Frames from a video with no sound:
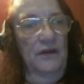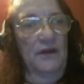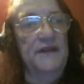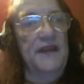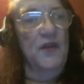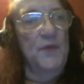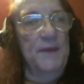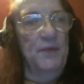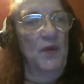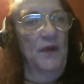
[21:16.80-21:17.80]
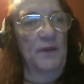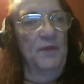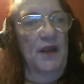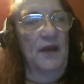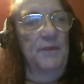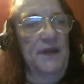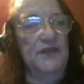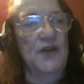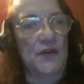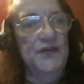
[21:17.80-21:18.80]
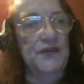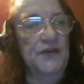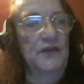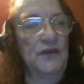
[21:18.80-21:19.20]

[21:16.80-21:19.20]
Let the other people on the planet be adults.